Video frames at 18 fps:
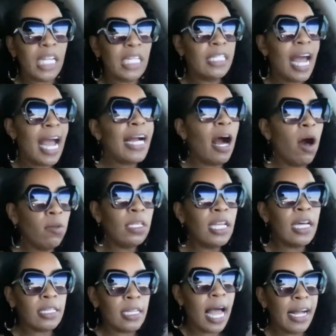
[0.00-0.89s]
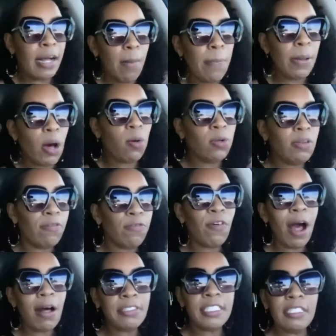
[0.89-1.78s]
they gonna look like a bowl of
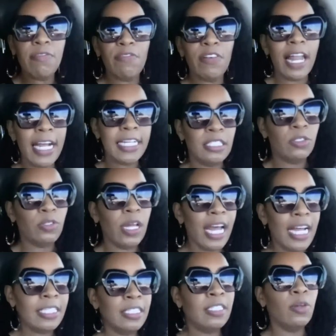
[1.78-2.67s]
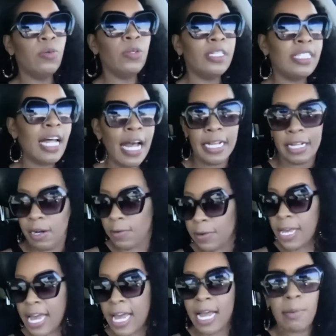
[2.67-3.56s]
frosted flakes as soon as I get
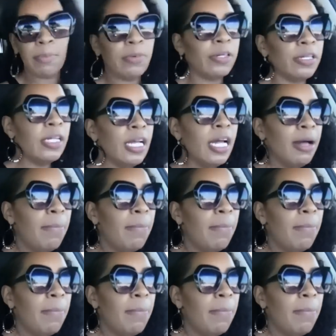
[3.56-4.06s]
on camera.